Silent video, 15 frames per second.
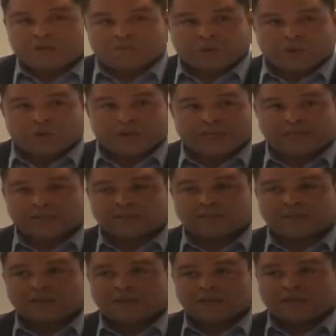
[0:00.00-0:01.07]

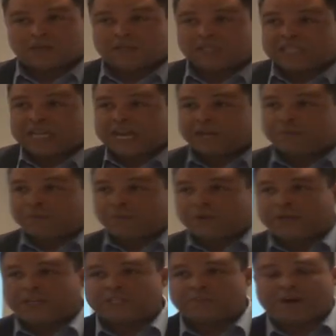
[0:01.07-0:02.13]
employees, to excite
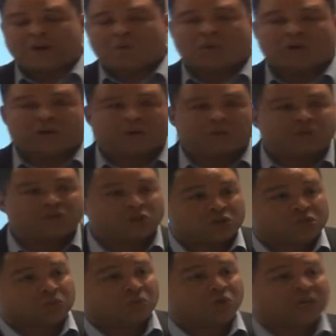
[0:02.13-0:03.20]
employees about work, and we saw
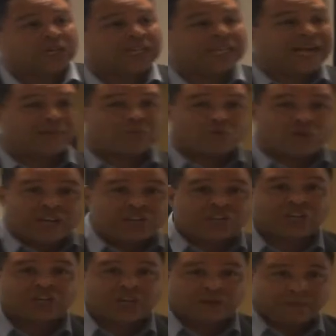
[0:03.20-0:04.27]
some more
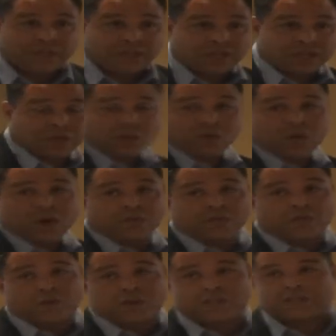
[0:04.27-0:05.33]
collaboration coming into the
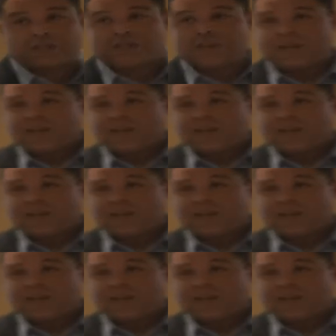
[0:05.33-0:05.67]
workforce.